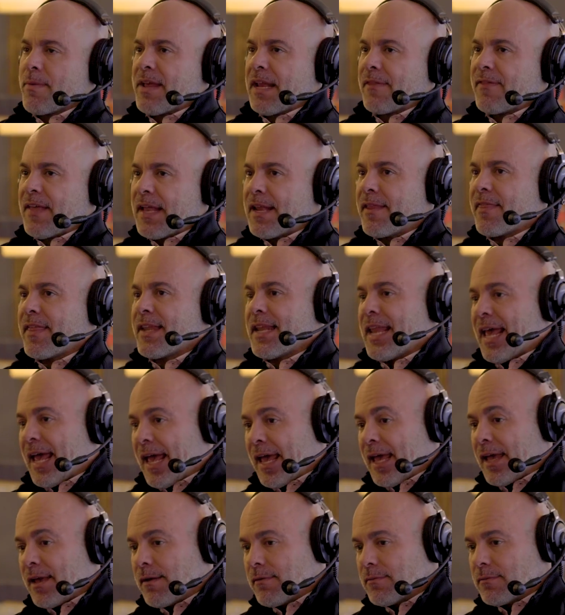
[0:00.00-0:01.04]
mean, at the end of the
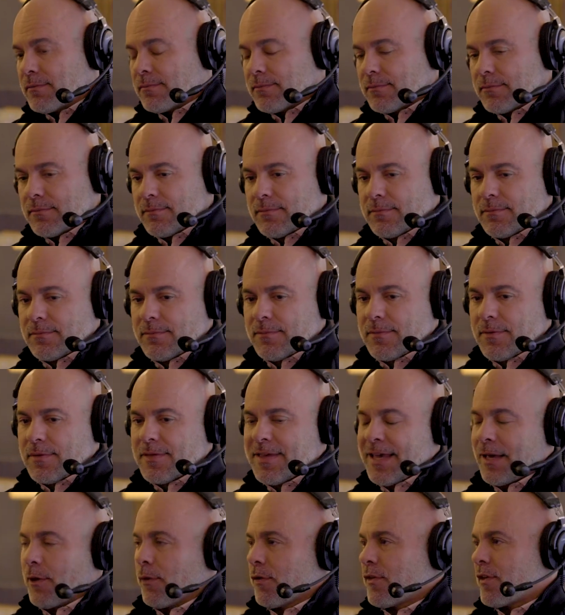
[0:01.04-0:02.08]
day,
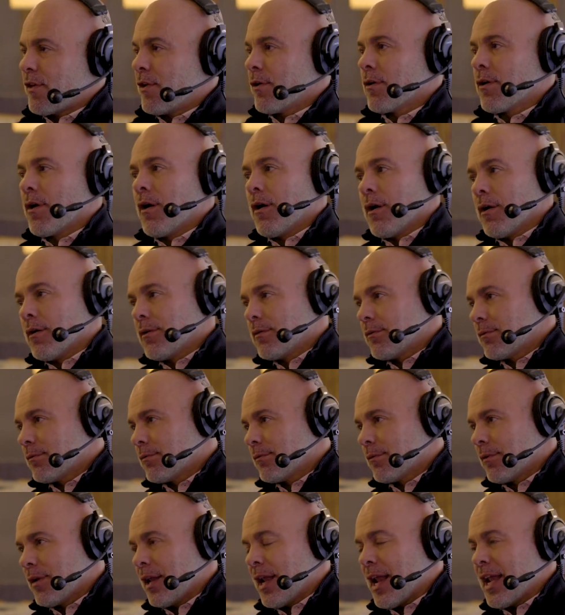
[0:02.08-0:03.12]
sales cure all.
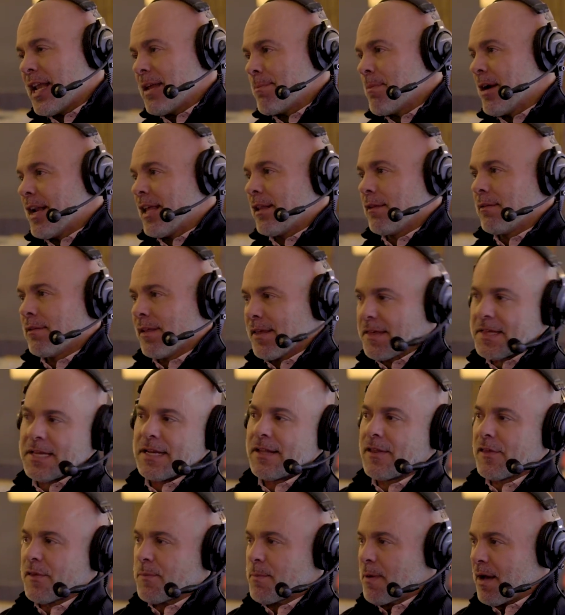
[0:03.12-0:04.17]
And okay. anybody listening
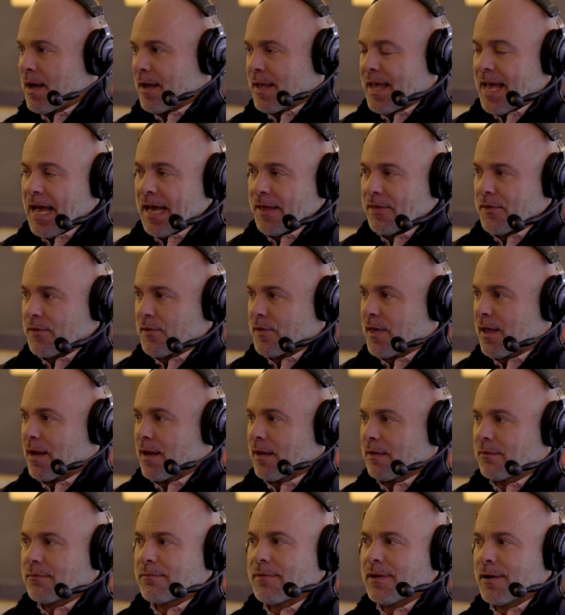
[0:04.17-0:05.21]
to this podcast is going
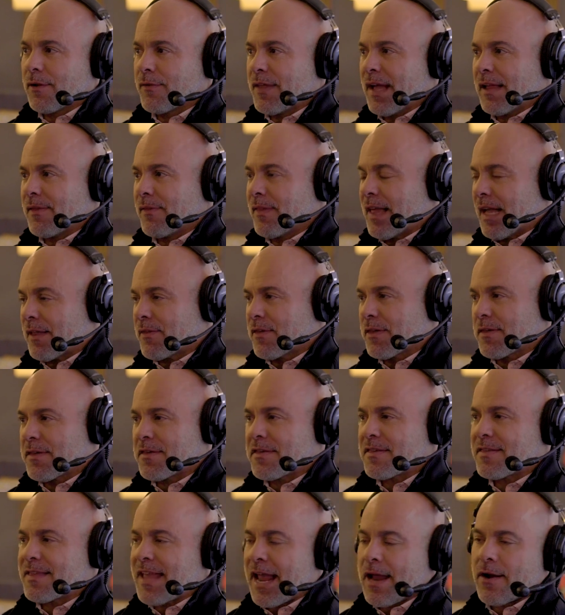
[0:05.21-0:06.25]
to, you know, that that's a
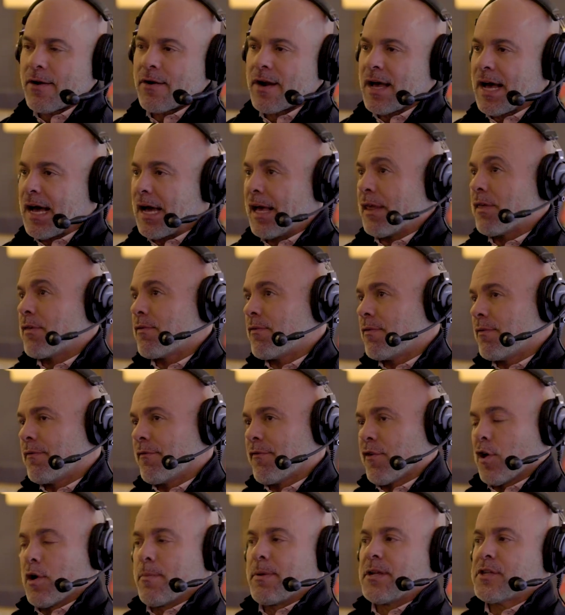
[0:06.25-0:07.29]
standardized
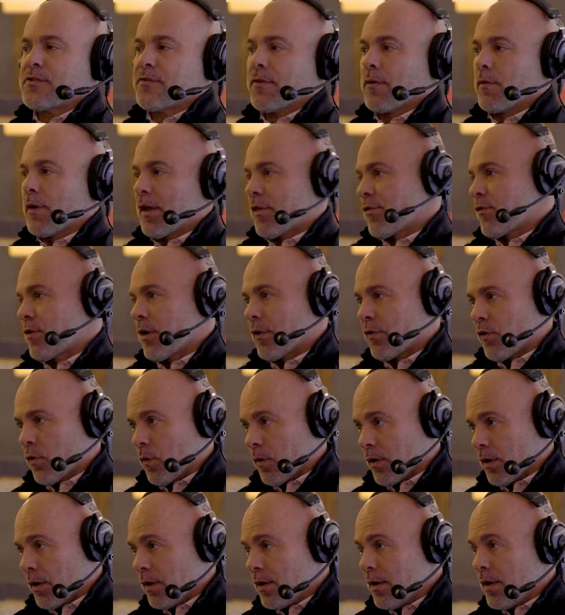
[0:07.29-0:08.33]
verbiage for a
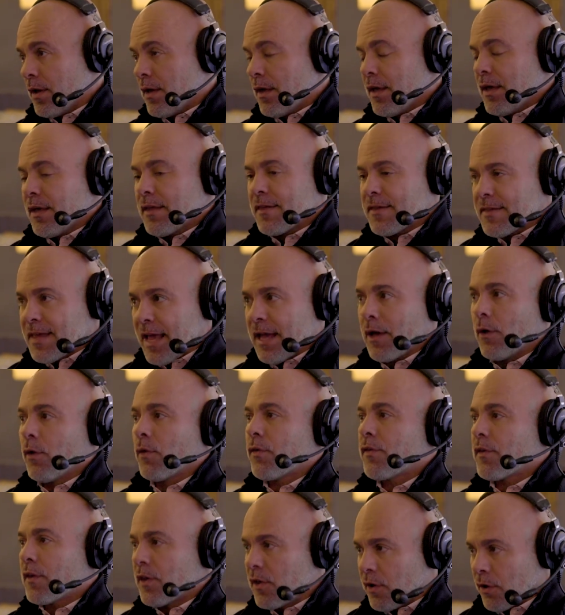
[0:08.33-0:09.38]
restaurateur.
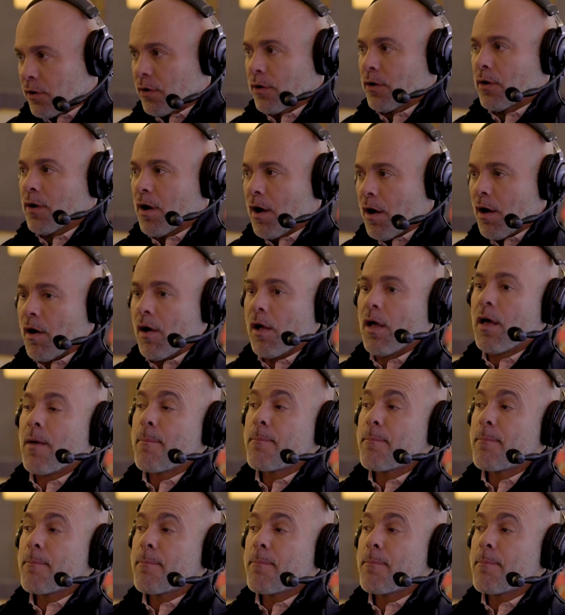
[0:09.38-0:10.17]
Sales cure all,